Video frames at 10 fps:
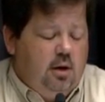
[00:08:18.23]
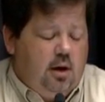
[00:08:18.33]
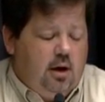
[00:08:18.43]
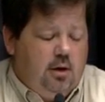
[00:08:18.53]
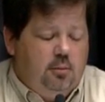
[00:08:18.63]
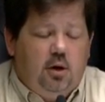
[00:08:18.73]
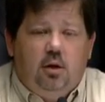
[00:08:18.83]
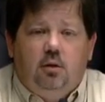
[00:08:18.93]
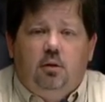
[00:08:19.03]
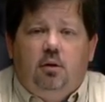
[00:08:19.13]
um,
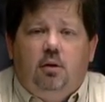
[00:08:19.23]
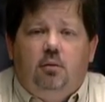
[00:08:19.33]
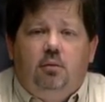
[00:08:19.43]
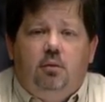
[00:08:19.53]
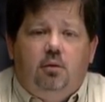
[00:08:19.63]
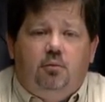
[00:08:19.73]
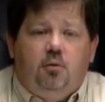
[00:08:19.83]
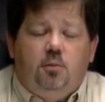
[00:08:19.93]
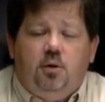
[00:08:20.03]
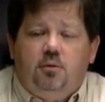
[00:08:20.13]
in the in the
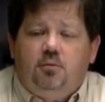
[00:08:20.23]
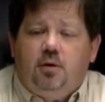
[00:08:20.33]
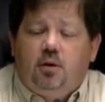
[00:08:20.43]
form of